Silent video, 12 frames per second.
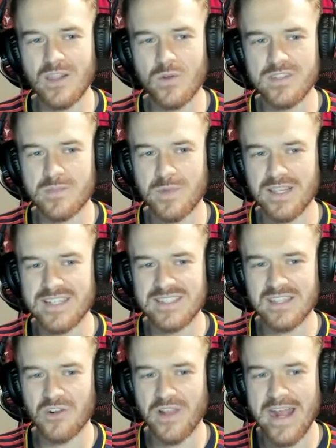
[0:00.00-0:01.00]
Louis has been
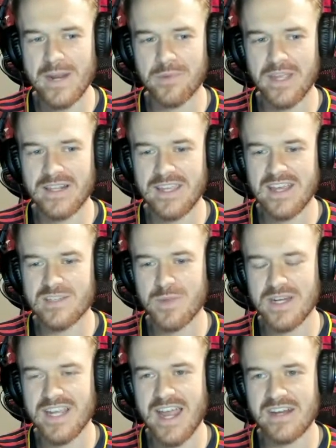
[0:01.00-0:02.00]
listing their lineup lately has
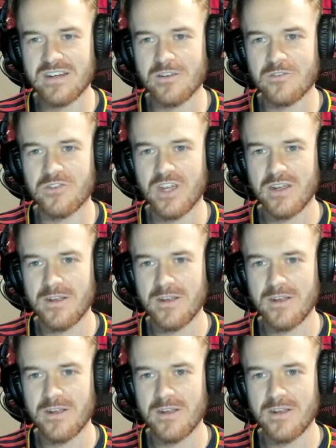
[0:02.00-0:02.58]
been kind of